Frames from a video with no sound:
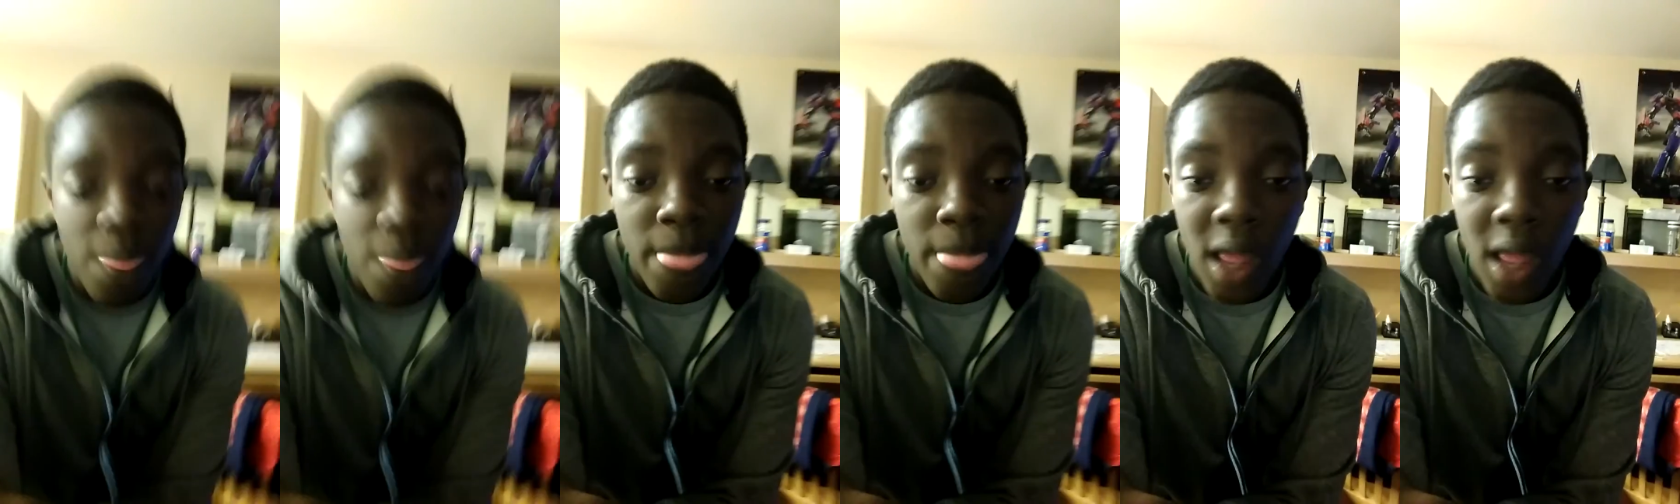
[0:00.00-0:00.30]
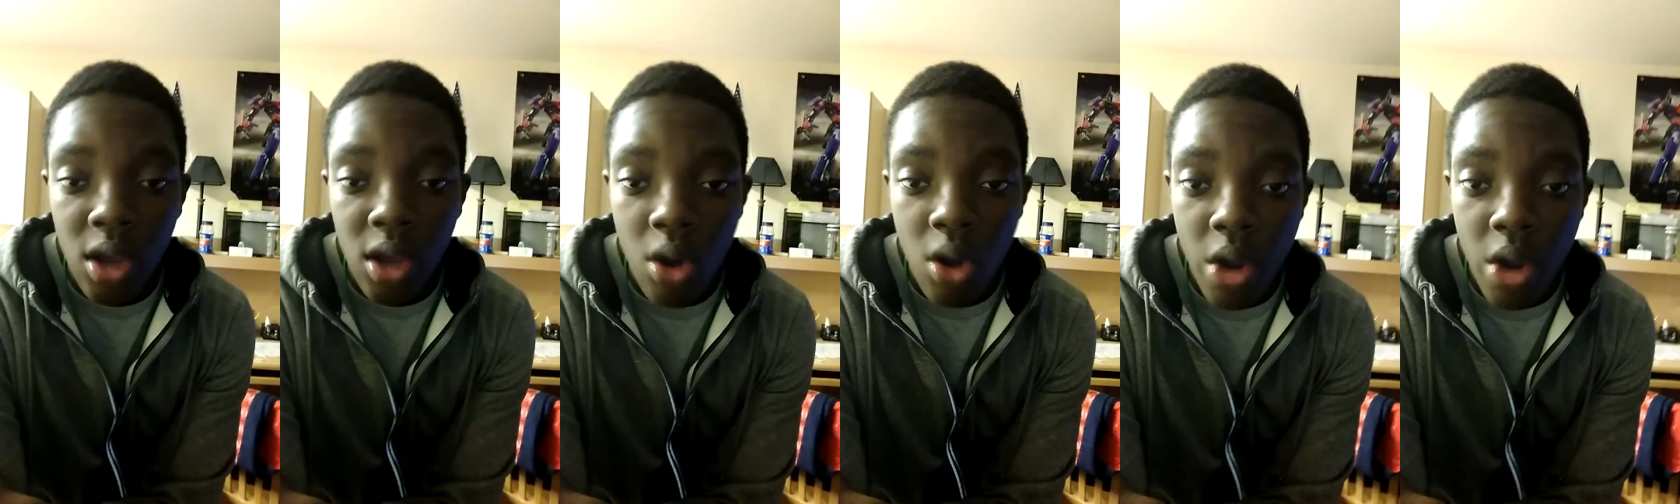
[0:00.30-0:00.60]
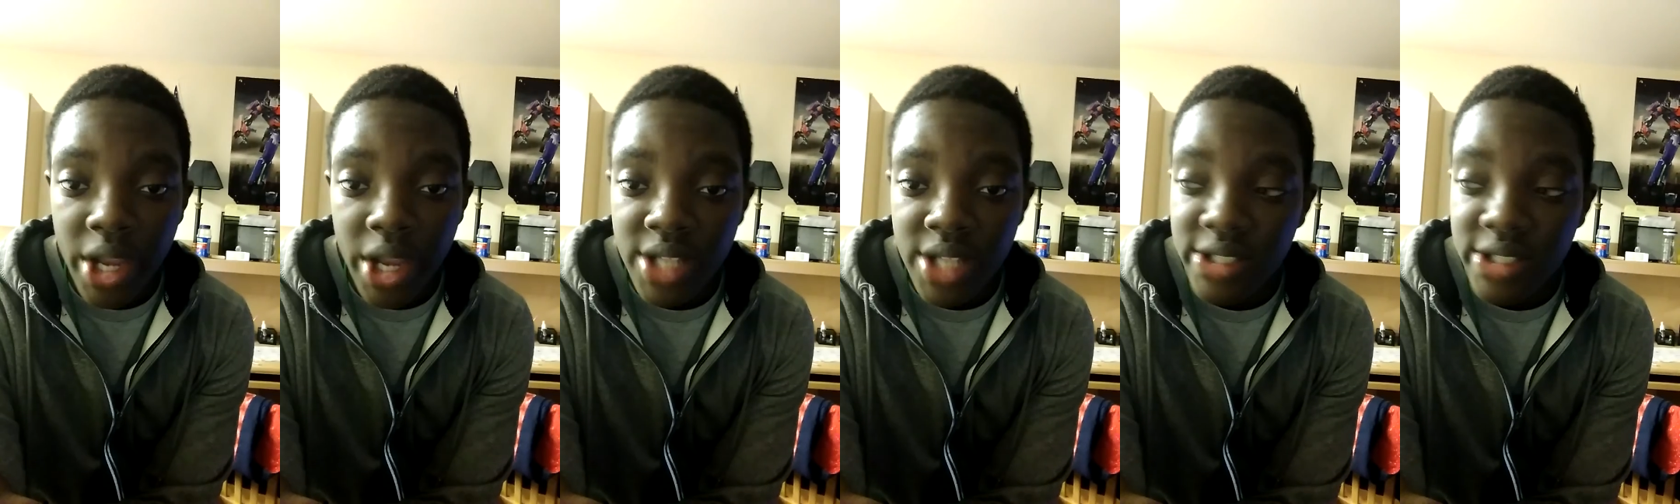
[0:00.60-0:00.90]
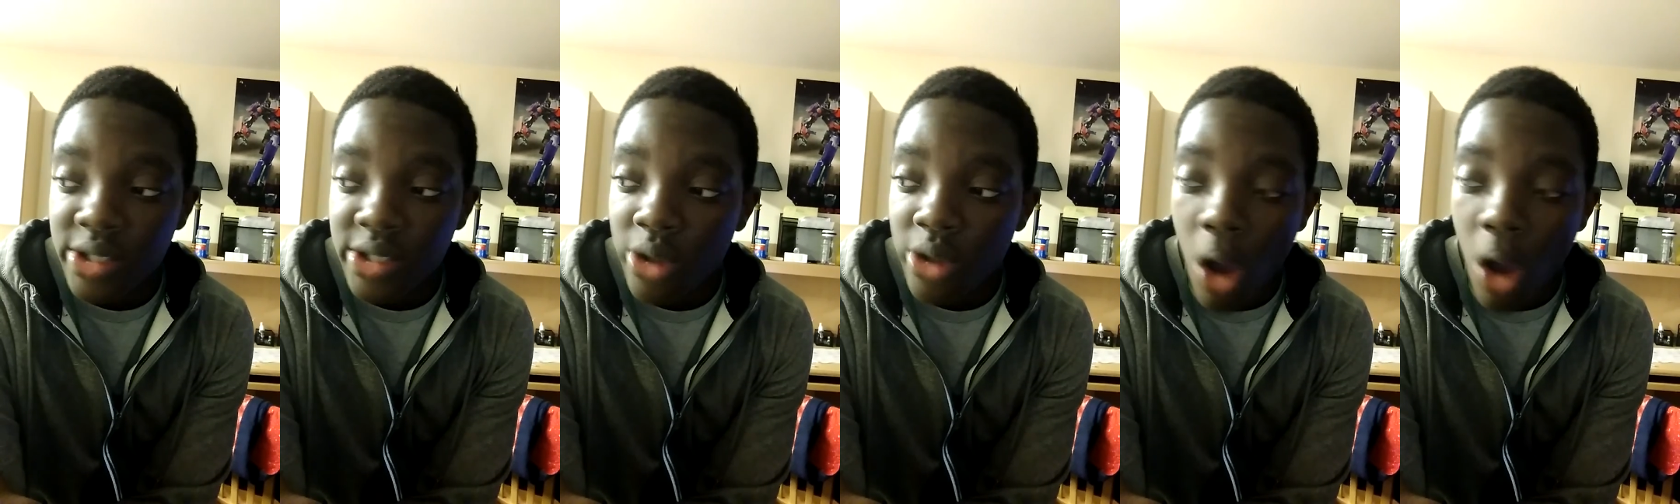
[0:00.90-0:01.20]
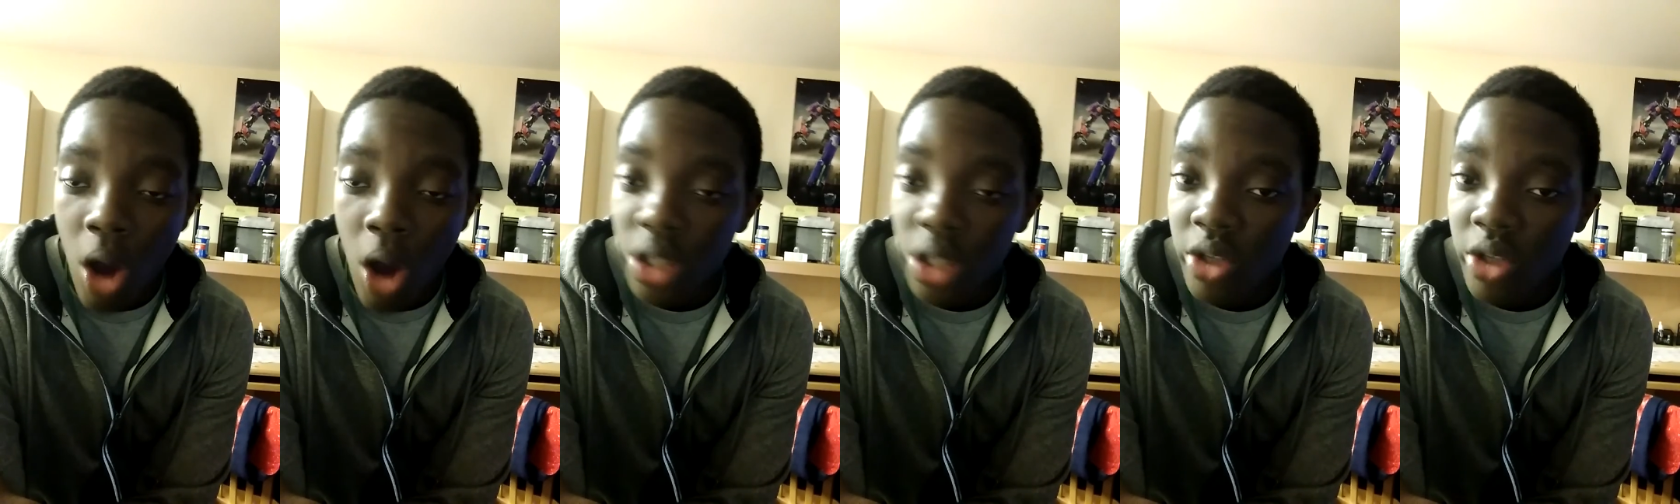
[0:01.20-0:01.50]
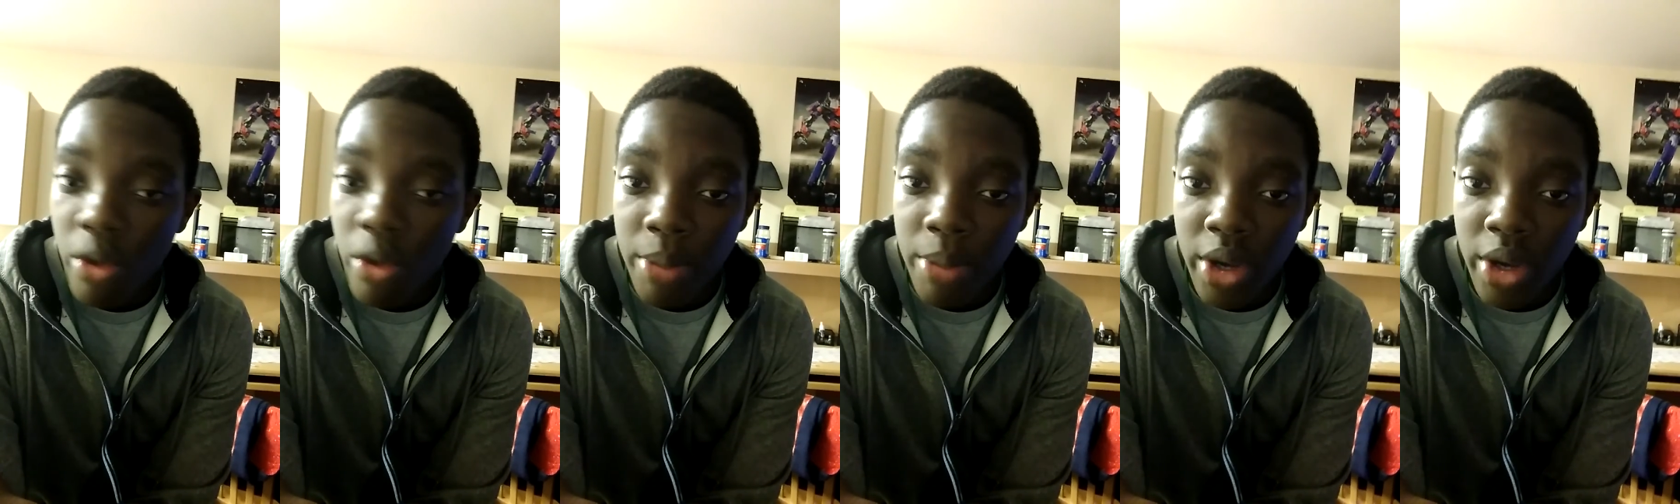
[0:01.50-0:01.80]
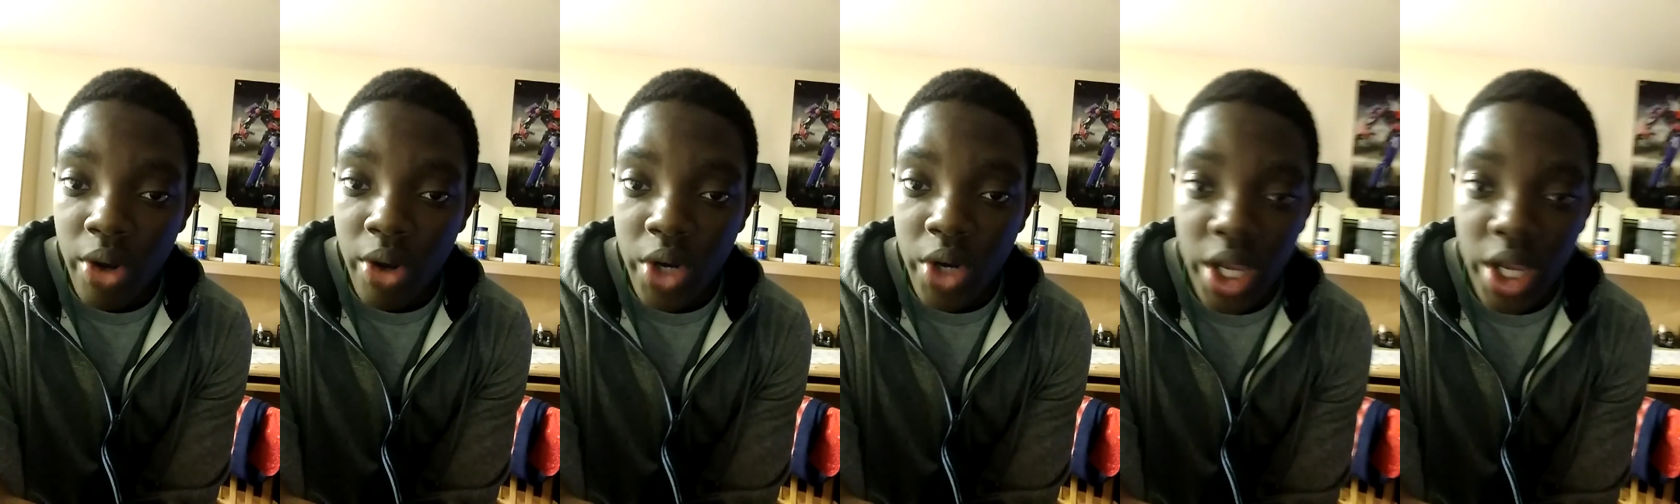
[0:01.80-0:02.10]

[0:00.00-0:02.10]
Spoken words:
I'll go against either Harley or Mir.